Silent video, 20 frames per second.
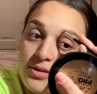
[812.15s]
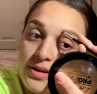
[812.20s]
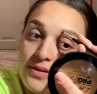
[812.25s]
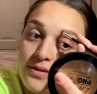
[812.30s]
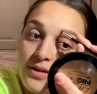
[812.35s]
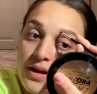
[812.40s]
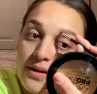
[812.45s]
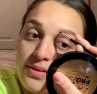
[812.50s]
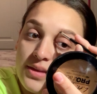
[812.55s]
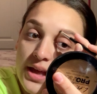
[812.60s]
If
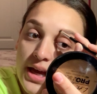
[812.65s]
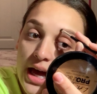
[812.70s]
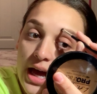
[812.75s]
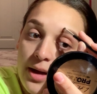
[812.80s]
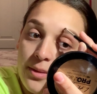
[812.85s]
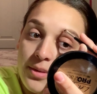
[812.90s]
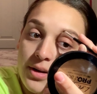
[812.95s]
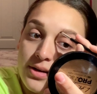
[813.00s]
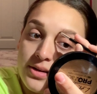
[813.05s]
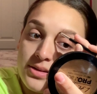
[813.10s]
you have thick
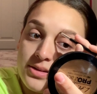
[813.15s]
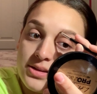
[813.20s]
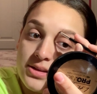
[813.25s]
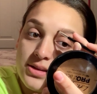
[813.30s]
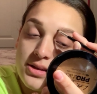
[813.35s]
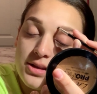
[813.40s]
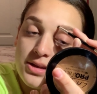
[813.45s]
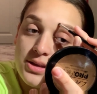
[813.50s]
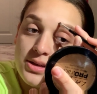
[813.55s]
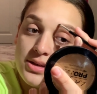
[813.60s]
eyebrows,
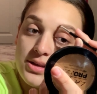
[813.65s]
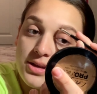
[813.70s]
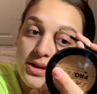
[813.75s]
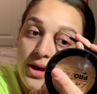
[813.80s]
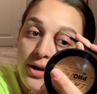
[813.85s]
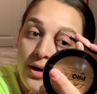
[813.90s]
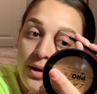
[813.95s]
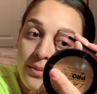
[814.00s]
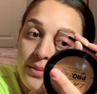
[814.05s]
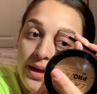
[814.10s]

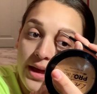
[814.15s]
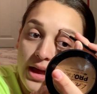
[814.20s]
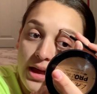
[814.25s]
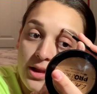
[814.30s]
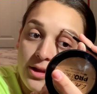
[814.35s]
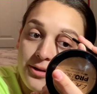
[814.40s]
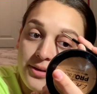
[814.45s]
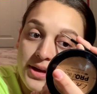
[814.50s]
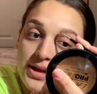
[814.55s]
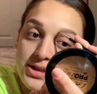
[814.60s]
no, I'm like
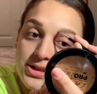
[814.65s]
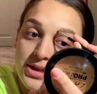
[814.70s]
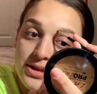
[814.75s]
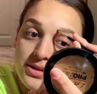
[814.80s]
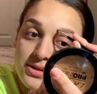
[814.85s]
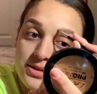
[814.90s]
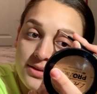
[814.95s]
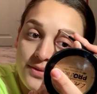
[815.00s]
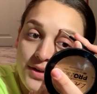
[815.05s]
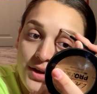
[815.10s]
low-key
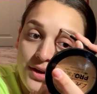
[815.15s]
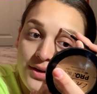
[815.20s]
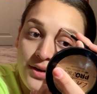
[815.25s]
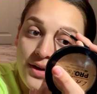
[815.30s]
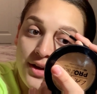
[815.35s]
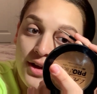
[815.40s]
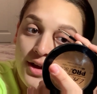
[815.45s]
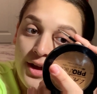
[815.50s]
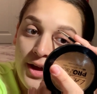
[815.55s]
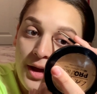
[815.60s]
jealous of you,
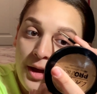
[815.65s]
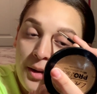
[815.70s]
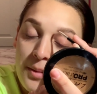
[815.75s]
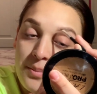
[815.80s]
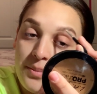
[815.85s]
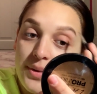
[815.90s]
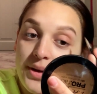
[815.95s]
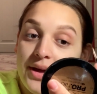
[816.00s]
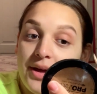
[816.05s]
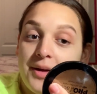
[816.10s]

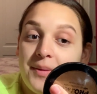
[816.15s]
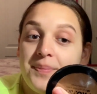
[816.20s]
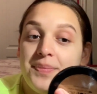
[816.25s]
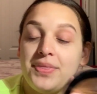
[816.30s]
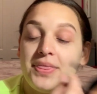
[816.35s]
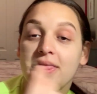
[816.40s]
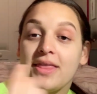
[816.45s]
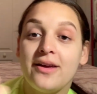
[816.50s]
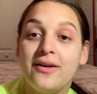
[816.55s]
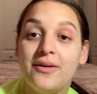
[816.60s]
but
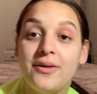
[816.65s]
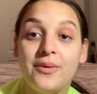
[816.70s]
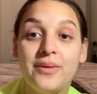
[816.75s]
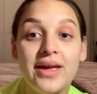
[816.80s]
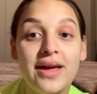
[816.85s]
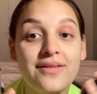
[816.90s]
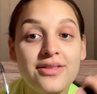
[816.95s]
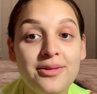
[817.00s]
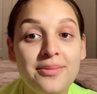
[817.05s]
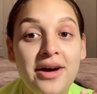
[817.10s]
we
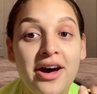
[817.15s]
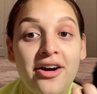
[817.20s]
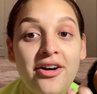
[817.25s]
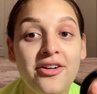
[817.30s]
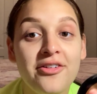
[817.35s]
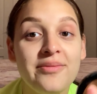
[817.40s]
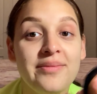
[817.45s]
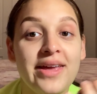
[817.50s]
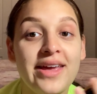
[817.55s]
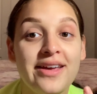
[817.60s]
have the power
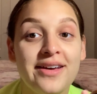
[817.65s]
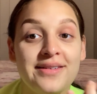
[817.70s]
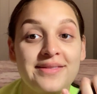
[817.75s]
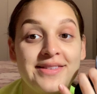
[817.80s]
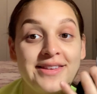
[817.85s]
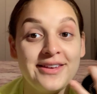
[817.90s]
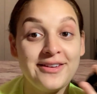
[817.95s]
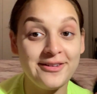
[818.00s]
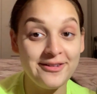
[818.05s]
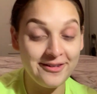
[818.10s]
of makeup
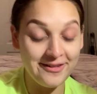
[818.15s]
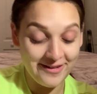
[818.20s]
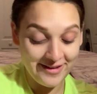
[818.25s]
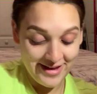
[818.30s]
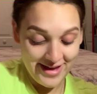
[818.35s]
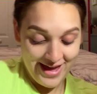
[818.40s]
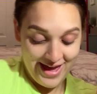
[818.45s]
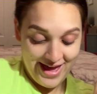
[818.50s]
to